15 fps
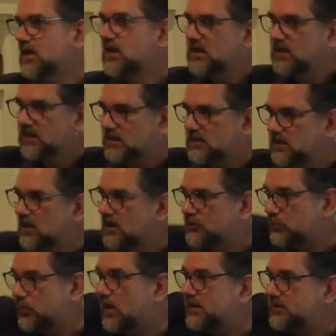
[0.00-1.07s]
in
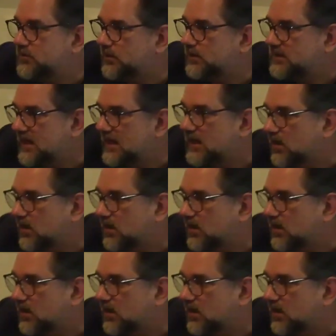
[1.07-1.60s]
trying to attain